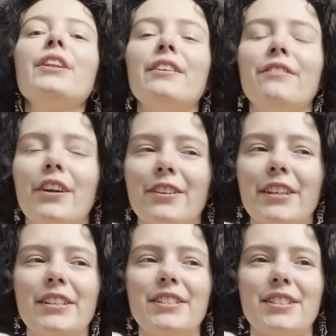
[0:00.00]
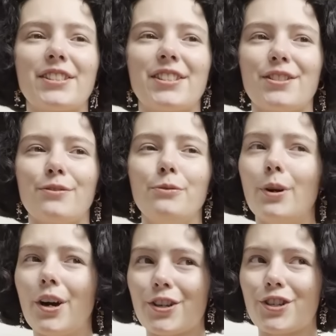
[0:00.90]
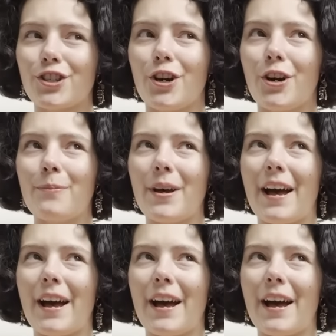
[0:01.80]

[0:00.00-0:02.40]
a very successful workshop,